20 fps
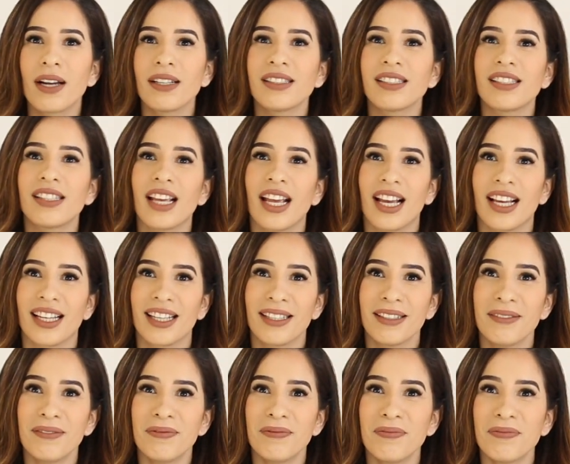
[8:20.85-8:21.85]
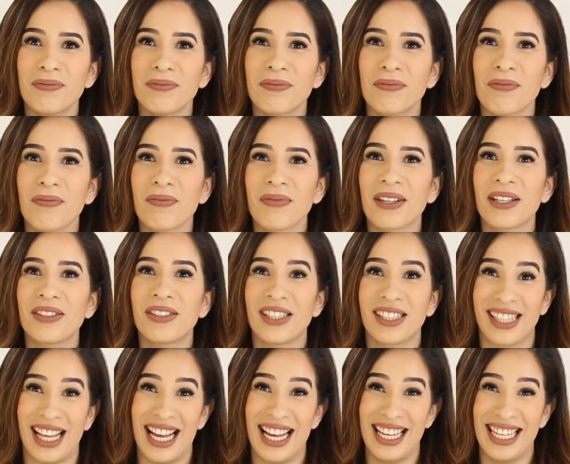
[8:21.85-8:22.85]
Sell.
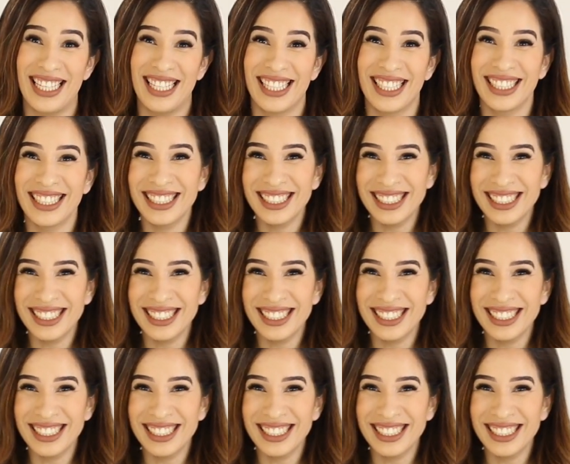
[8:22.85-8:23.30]
She's lying.